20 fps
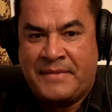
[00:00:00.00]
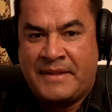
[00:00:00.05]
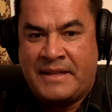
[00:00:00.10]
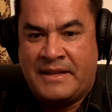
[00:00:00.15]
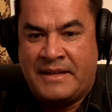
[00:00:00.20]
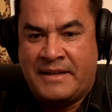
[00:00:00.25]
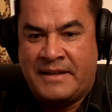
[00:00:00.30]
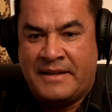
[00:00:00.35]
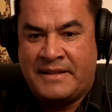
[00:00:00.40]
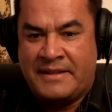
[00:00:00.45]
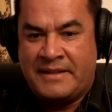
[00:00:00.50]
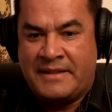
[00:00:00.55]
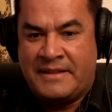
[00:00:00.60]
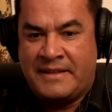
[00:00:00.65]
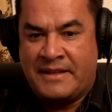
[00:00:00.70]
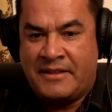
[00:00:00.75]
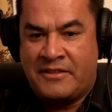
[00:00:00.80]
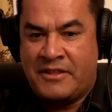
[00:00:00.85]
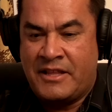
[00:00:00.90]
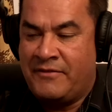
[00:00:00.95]
uh,
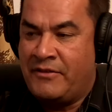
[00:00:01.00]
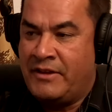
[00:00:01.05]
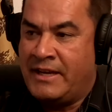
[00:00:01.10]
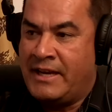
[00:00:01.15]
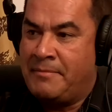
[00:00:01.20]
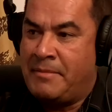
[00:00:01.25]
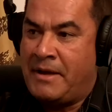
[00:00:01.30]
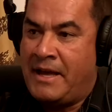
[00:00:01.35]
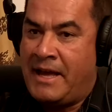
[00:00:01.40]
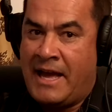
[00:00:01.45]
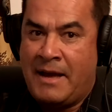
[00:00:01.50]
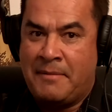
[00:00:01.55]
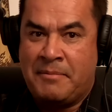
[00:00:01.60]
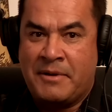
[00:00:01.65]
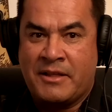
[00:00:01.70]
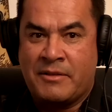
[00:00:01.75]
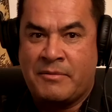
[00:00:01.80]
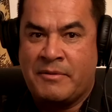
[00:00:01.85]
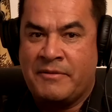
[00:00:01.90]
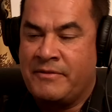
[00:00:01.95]
the City of Yucaipa app
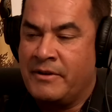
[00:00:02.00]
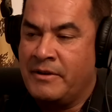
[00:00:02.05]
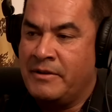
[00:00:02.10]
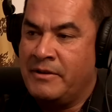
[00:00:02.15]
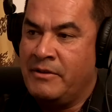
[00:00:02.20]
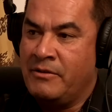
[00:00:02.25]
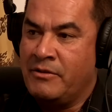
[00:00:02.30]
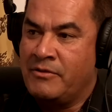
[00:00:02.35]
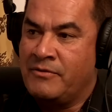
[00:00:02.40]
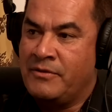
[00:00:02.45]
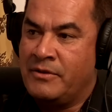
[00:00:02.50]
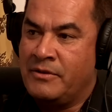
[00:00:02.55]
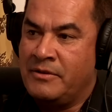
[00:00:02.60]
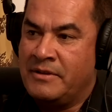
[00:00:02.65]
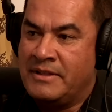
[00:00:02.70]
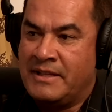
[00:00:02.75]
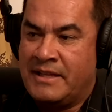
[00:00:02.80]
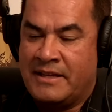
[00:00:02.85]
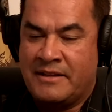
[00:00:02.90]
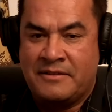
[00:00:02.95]
has been very useful
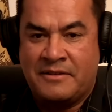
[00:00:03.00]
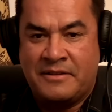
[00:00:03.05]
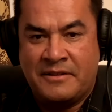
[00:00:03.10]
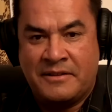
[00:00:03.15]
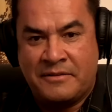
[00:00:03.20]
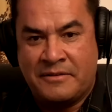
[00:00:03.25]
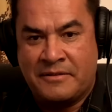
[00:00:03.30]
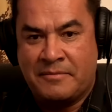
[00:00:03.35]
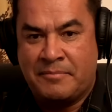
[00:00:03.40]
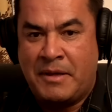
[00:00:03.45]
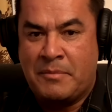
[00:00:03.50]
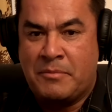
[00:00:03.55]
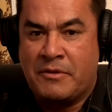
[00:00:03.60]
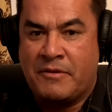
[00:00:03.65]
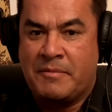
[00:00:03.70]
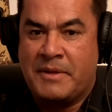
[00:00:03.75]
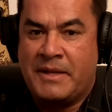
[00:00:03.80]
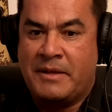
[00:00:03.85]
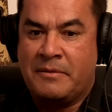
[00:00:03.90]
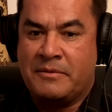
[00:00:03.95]
in that you know people
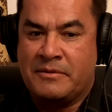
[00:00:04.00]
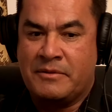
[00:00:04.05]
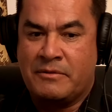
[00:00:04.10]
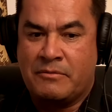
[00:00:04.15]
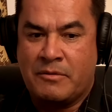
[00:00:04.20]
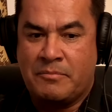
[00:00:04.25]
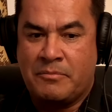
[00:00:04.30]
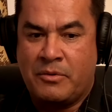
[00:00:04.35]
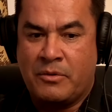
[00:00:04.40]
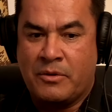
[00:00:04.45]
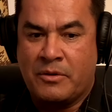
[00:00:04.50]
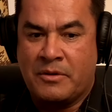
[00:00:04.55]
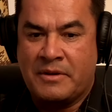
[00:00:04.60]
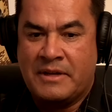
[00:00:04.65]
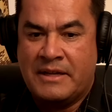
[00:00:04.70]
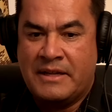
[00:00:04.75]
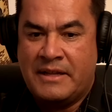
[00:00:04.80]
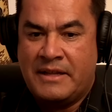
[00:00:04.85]
have been able to report